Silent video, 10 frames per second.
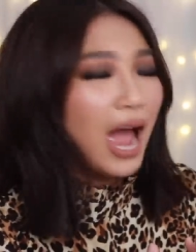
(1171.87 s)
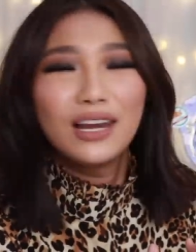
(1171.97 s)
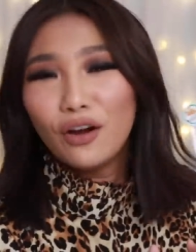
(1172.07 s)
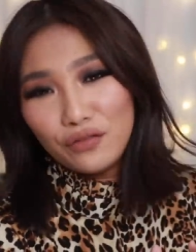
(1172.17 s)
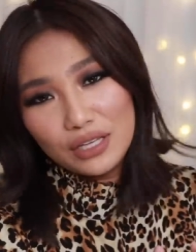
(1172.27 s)
I
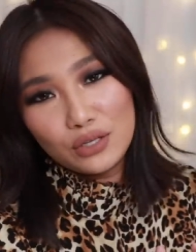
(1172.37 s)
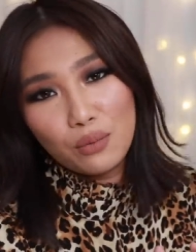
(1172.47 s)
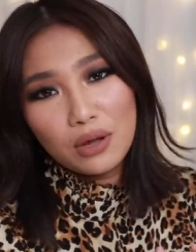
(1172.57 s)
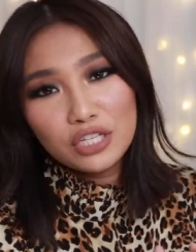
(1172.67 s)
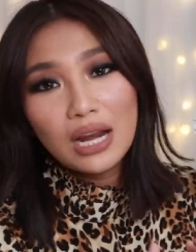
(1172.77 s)
love this so
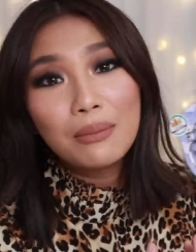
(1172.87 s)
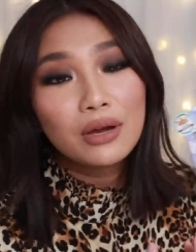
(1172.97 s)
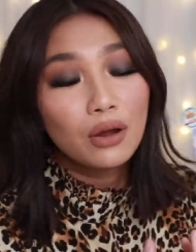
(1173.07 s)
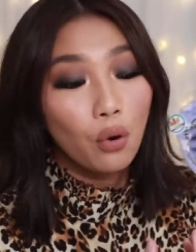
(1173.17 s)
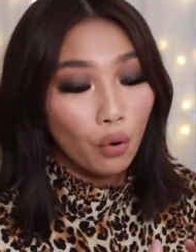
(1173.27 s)
much, and I'm
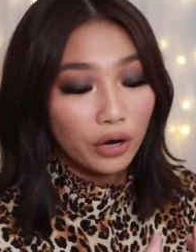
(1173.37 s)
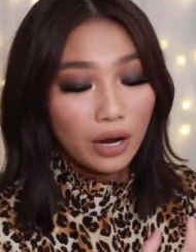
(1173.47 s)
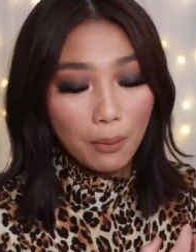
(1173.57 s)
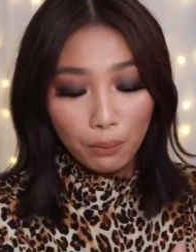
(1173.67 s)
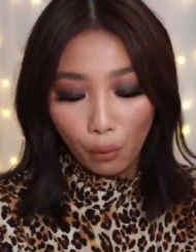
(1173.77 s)
gonna
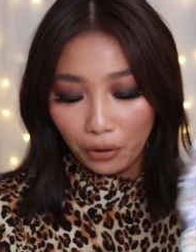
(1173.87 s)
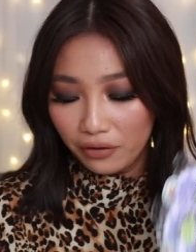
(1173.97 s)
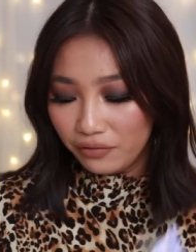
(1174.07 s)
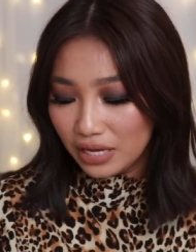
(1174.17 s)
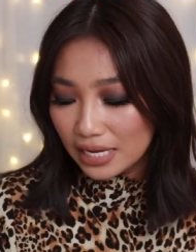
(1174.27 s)
hoard more
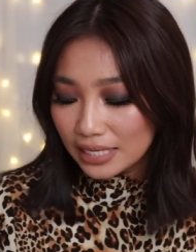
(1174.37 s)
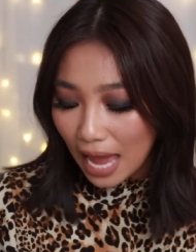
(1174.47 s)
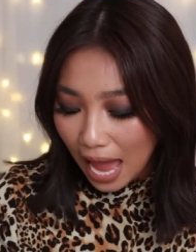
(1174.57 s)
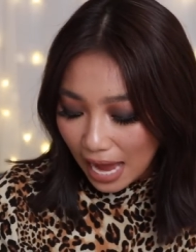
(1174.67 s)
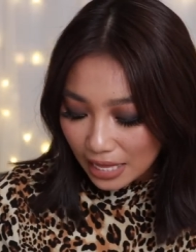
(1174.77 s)
of these.
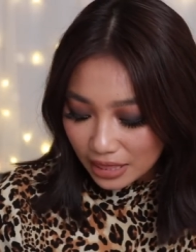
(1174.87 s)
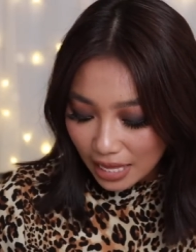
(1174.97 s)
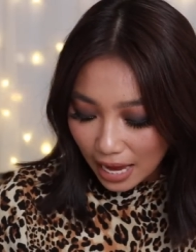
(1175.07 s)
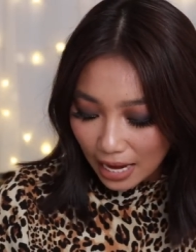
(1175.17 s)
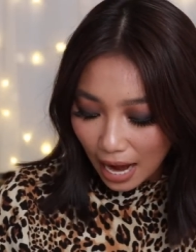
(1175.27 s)
And
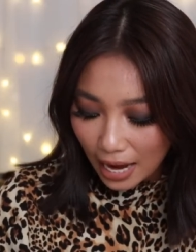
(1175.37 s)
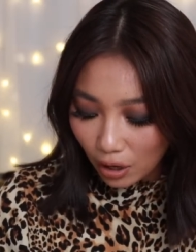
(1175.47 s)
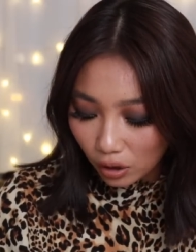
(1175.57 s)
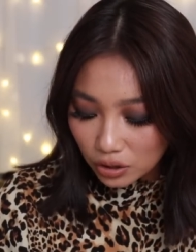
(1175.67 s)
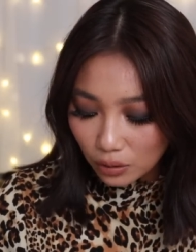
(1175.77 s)
then I
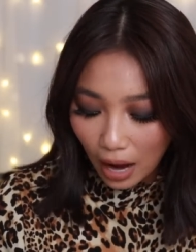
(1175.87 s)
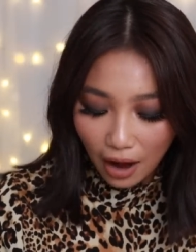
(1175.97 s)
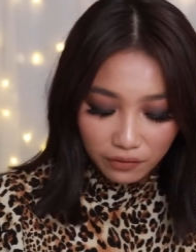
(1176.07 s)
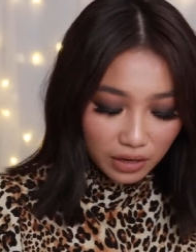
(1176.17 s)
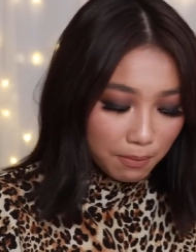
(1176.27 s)
also
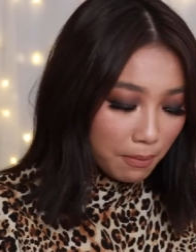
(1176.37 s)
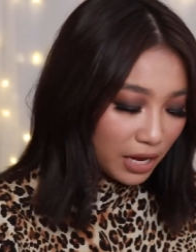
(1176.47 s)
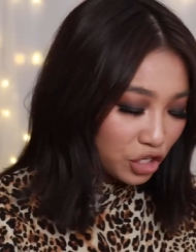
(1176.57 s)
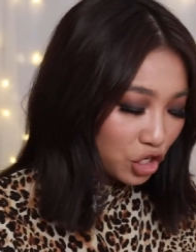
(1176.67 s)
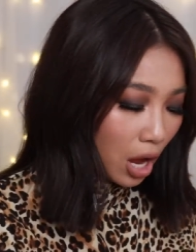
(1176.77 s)
have the
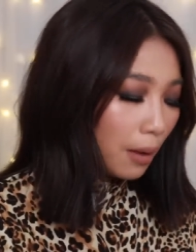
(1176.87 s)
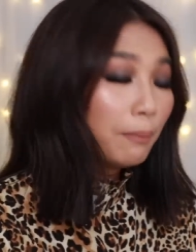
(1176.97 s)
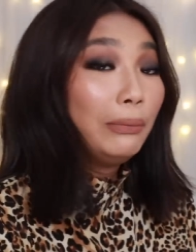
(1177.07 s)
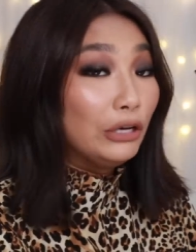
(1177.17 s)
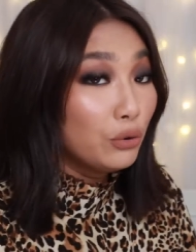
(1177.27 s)
Mish
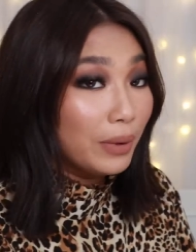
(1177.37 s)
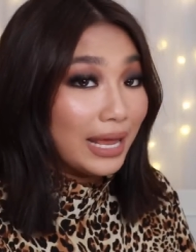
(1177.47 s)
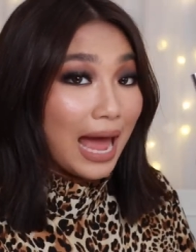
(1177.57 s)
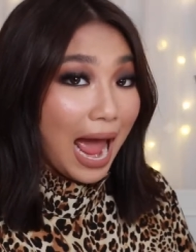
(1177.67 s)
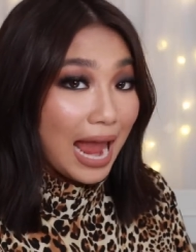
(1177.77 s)

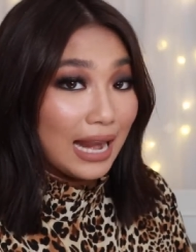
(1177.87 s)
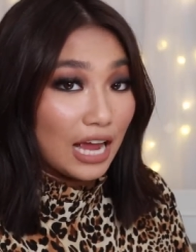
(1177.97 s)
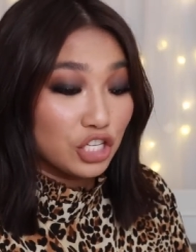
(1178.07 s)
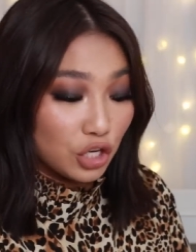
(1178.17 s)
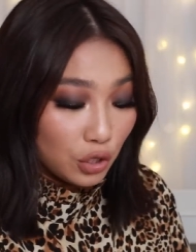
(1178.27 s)
Bloomin
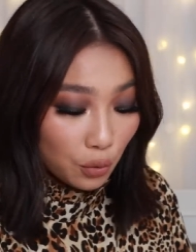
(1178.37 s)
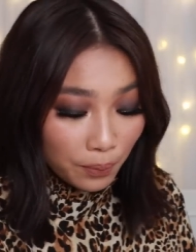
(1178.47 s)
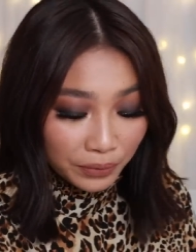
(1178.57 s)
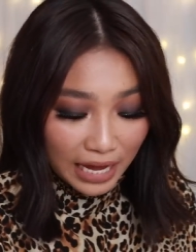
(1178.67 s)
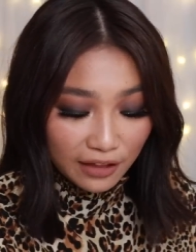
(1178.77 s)
Eyelash Glue.
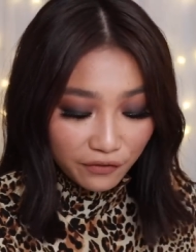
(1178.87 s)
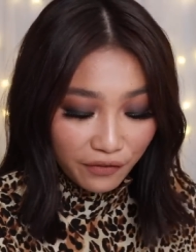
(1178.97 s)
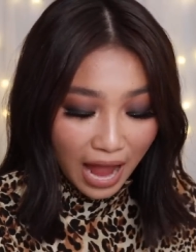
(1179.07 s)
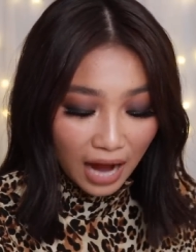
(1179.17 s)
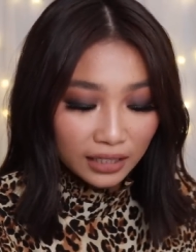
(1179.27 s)
In
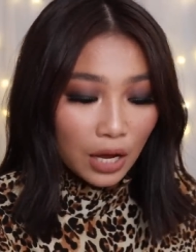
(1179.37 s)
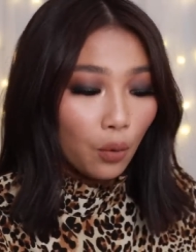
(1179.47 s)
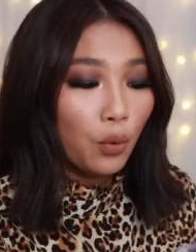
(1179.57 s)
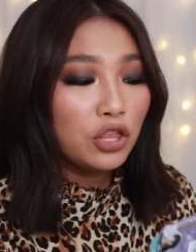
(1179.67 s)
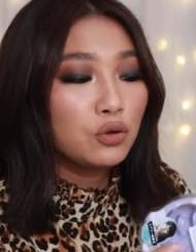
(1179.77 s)

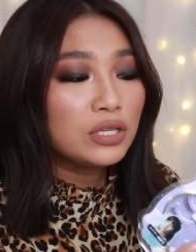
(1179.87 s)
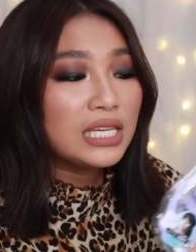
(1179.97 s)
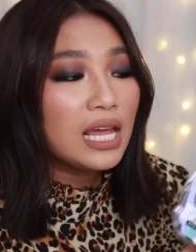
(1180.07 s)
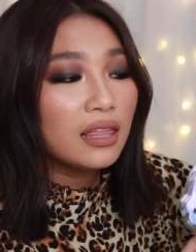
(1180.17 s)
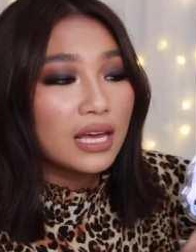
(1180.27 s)
fact, when you
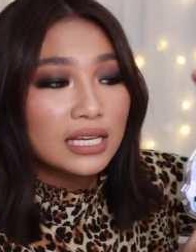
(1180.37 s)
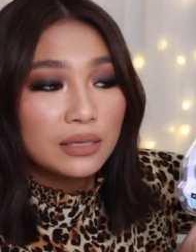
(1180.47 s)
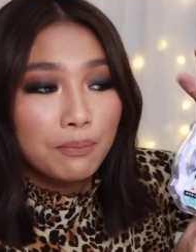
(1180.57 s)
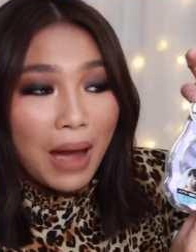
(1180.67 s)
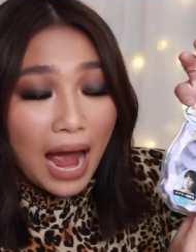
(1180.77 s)
see this
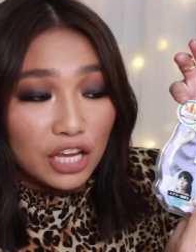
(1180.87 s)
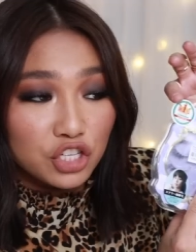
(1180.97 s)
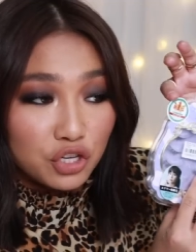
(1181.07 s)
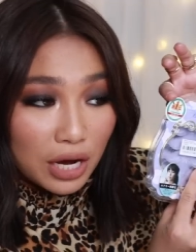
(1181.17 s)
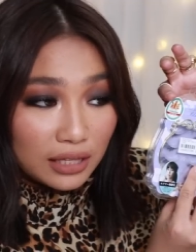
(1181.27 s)

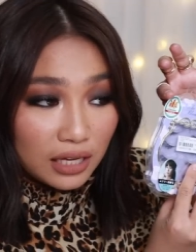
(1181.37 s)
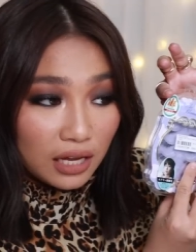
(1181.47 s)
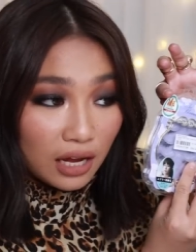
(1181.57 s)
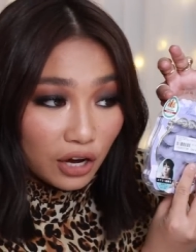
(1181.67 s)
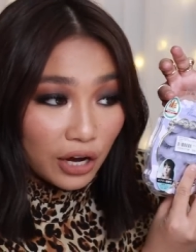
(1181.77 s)
badge right
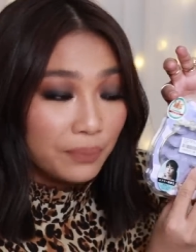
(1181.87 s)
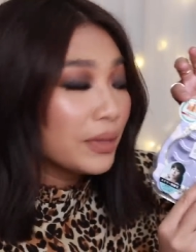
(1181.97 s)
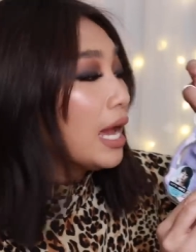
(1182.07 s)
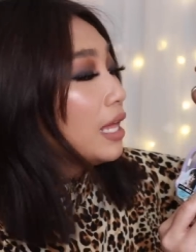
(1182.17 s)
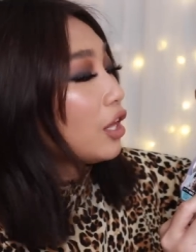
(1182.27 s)
here,
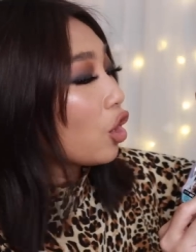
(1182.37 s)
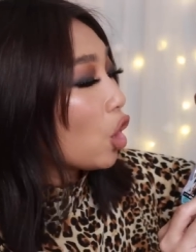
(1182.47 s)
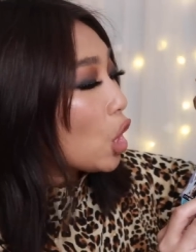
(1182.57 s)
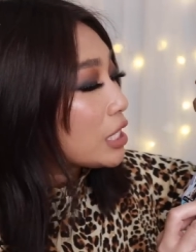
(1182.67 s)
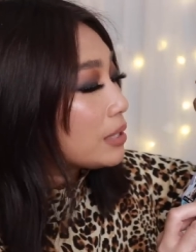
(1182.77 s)
the
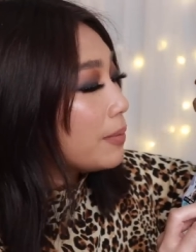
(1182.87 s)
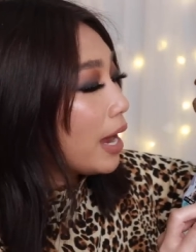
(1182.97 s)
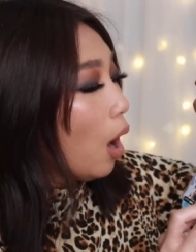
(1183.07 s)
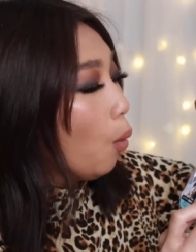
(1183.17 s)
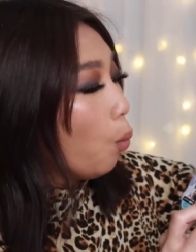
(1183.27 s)

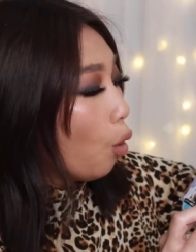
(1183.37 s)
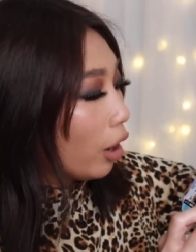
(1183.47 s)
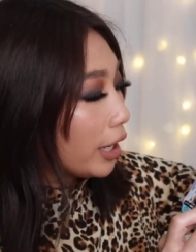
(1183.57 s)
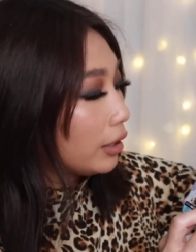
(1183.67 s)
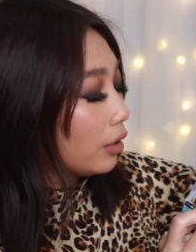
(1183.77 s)
Cosme
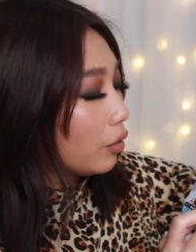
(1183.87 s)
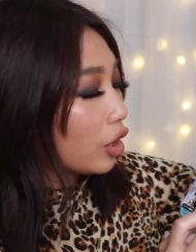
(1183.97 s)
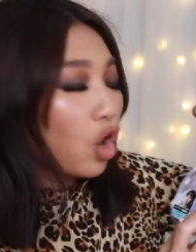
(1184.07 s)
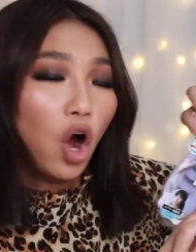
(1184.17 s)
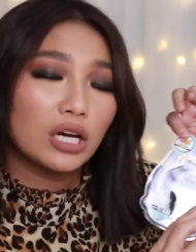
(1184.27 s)
Award, or